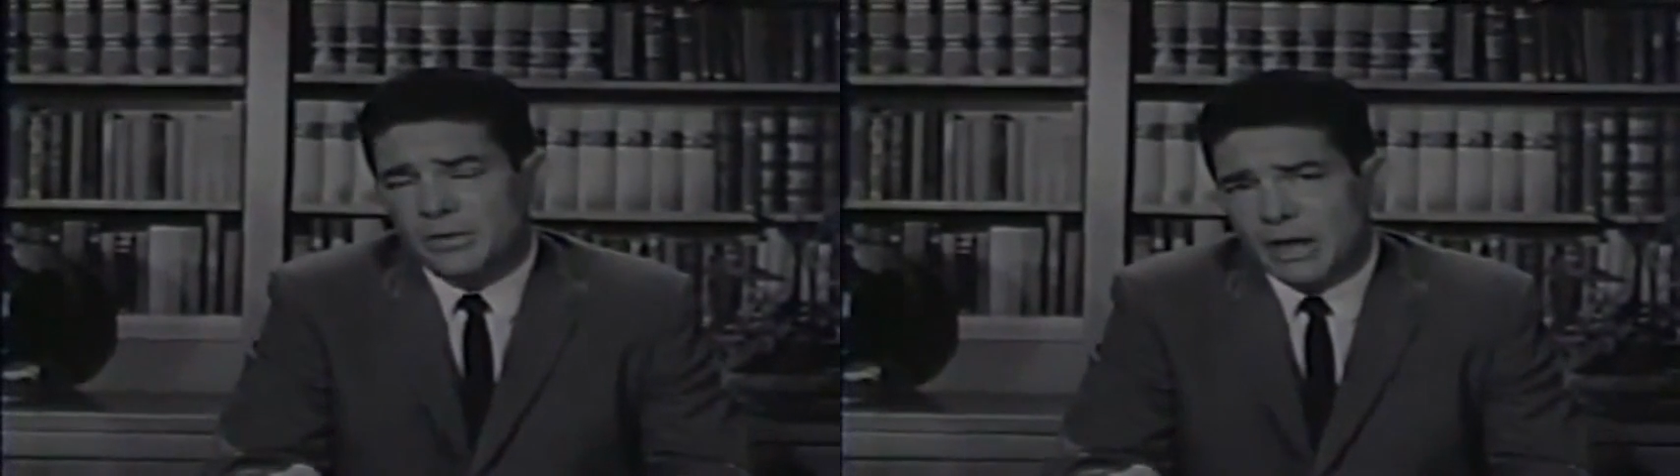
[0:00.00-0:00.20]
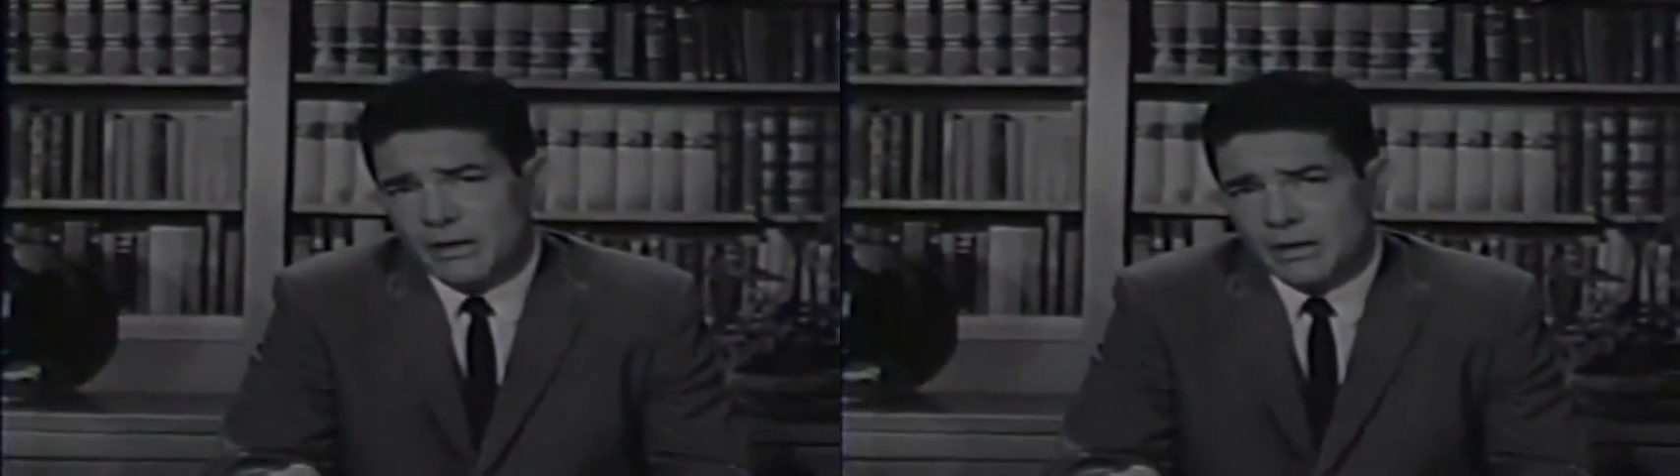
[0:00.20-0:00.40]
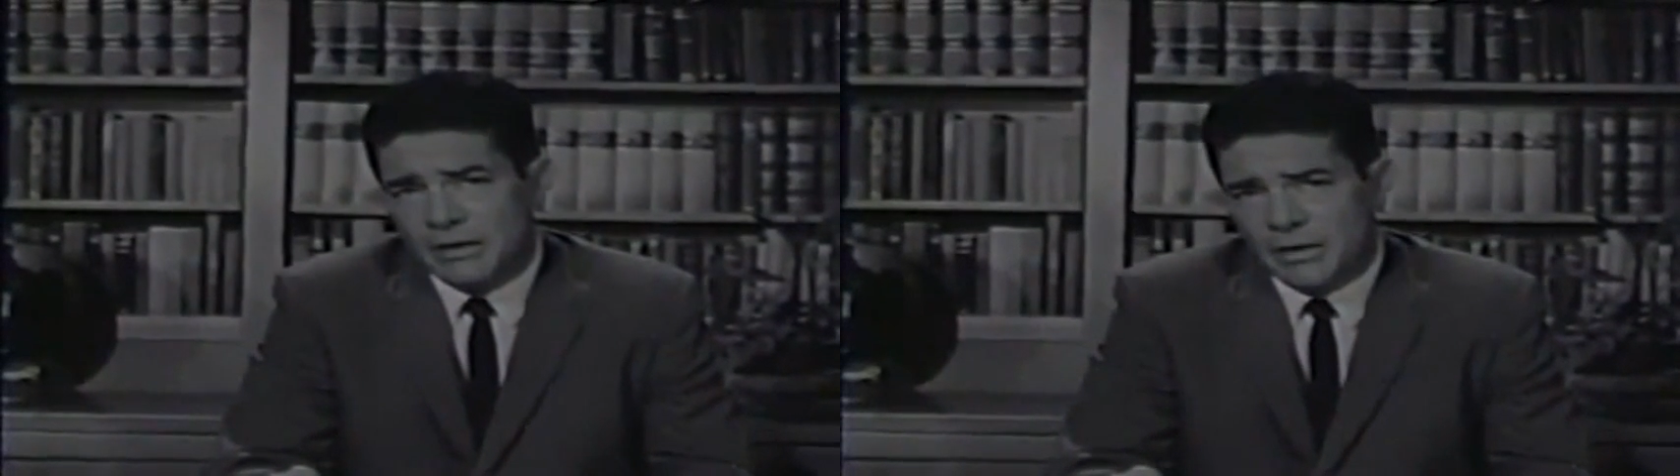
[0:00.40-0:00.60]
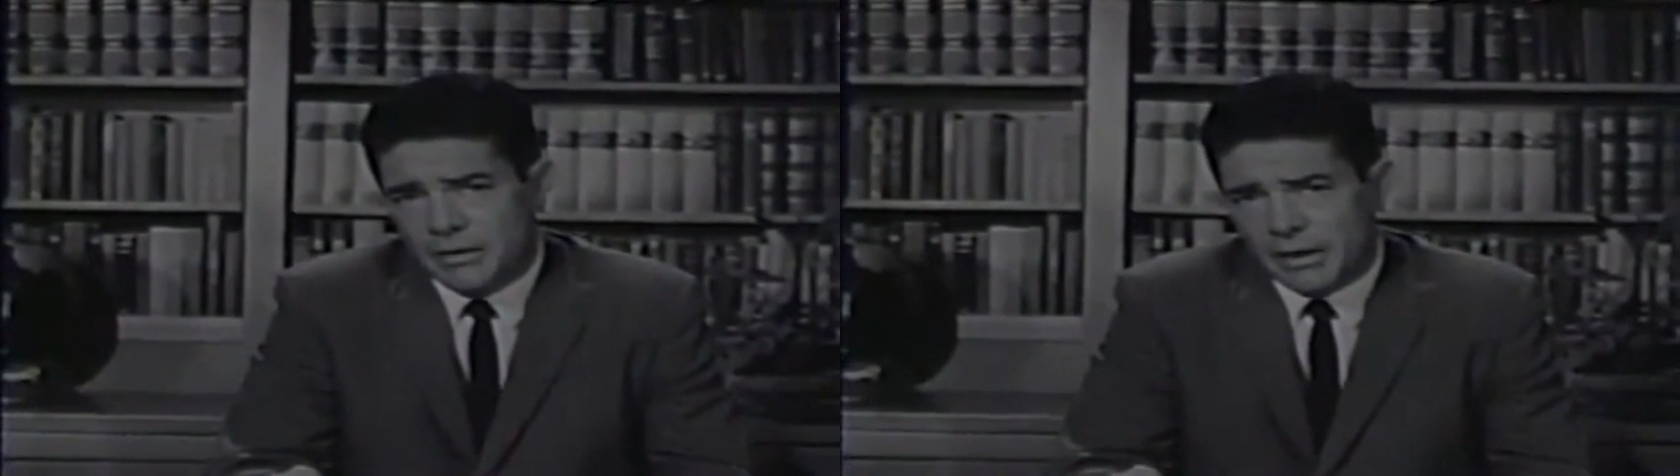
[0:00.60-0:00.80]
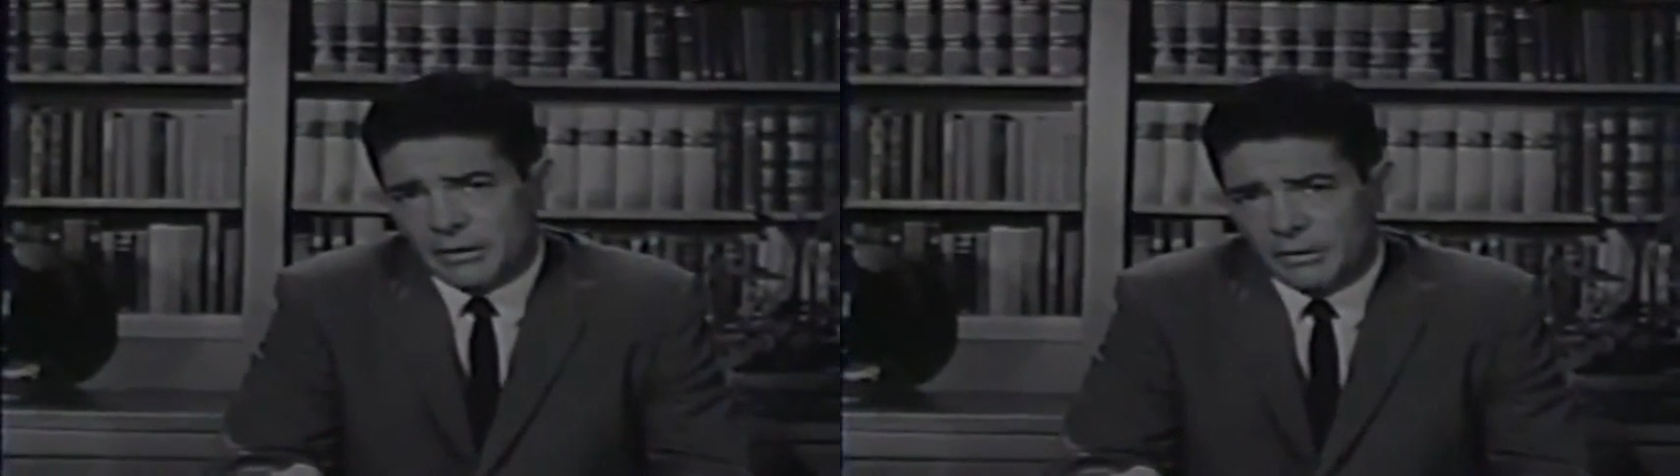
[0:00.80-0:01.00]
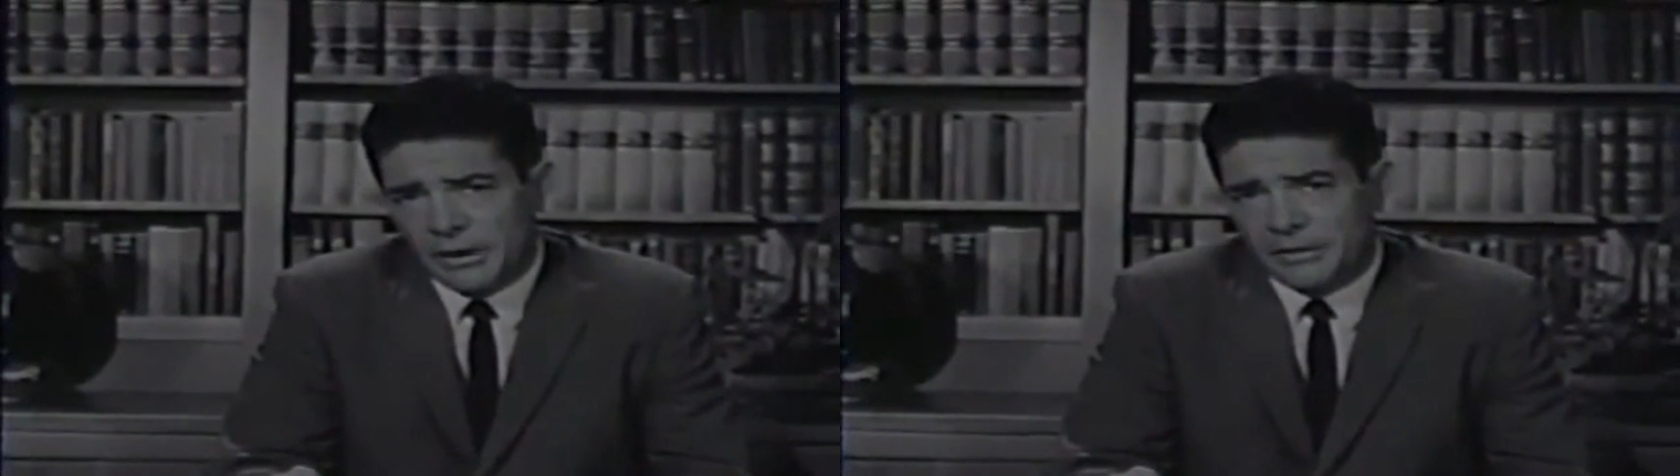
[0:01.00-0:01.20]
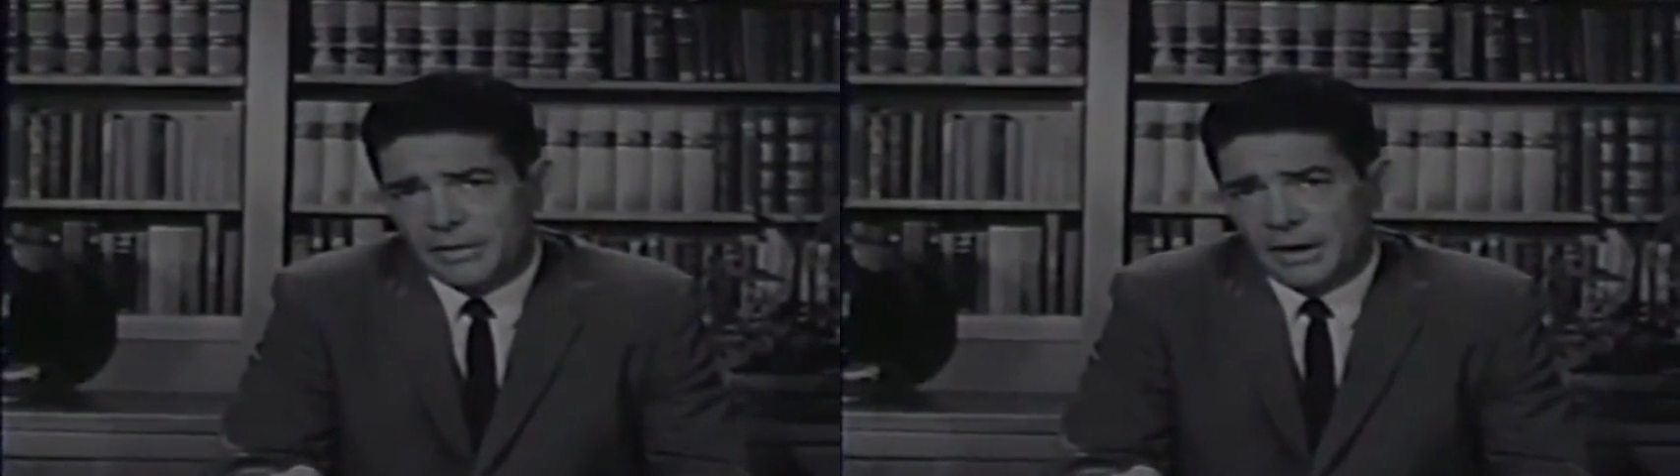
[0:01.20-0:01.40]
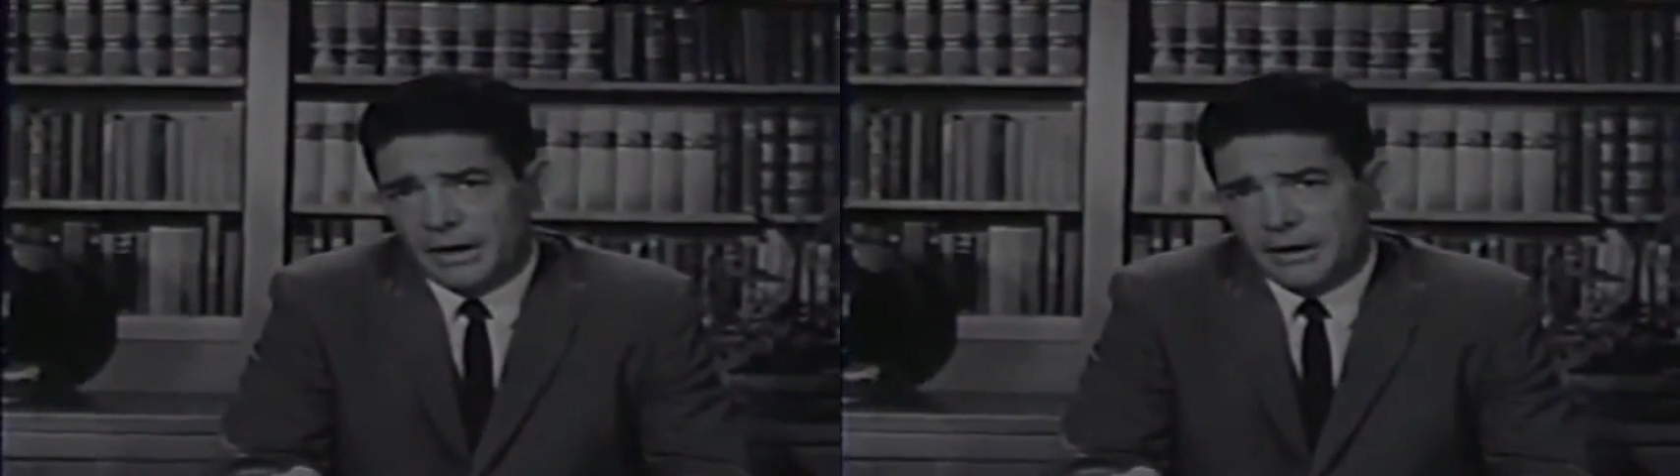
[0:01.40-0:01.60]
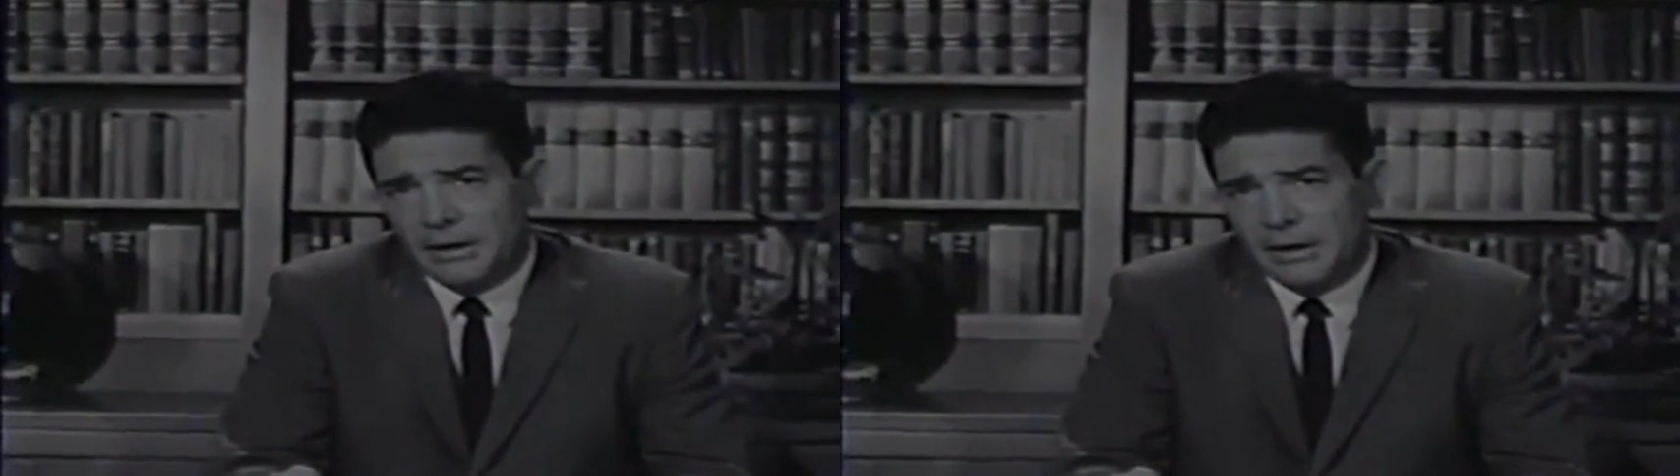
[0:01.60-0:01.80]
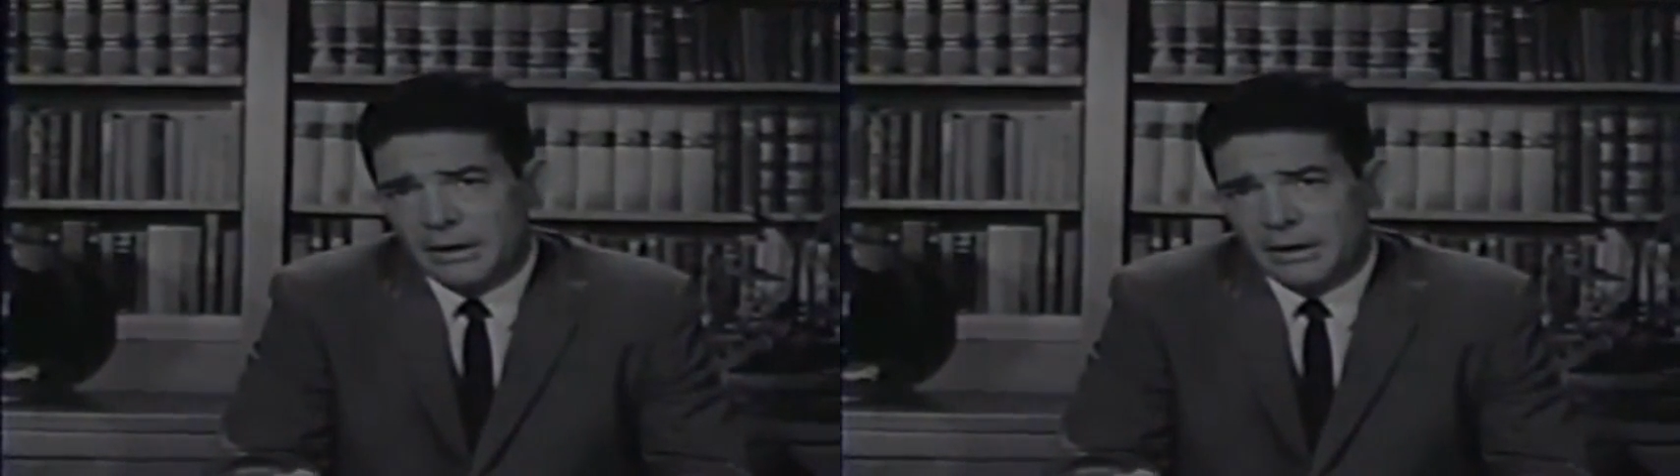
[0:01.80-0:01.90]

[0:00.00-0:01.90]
judges of the general welfare,